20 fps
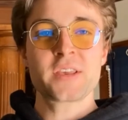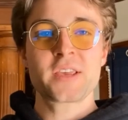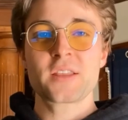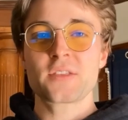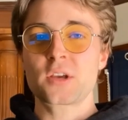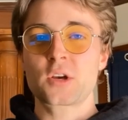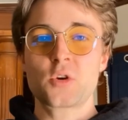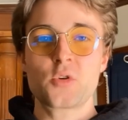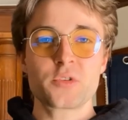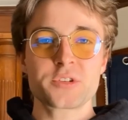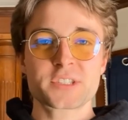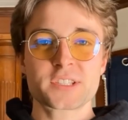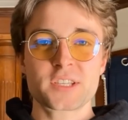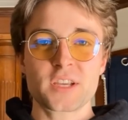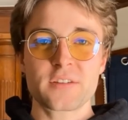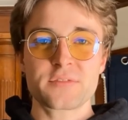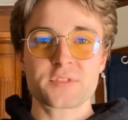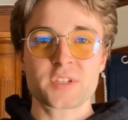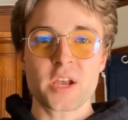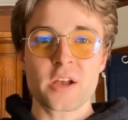can get the cool
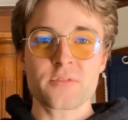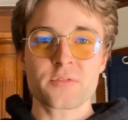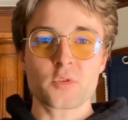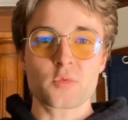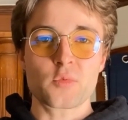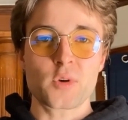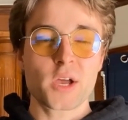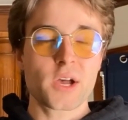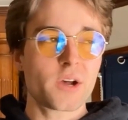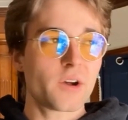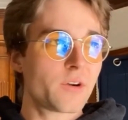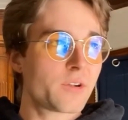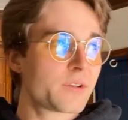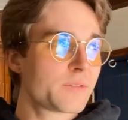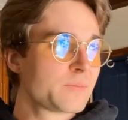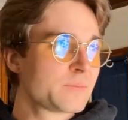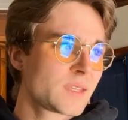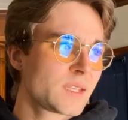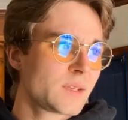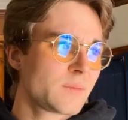stuff down the road,